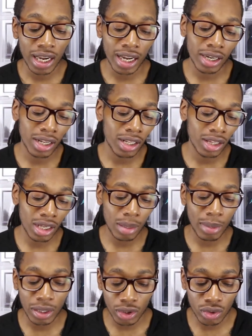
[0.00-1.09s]
And another thing
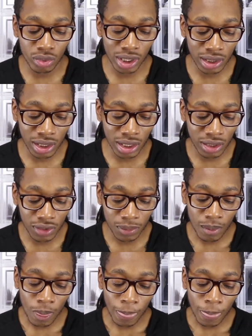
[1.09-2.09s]
about the threes is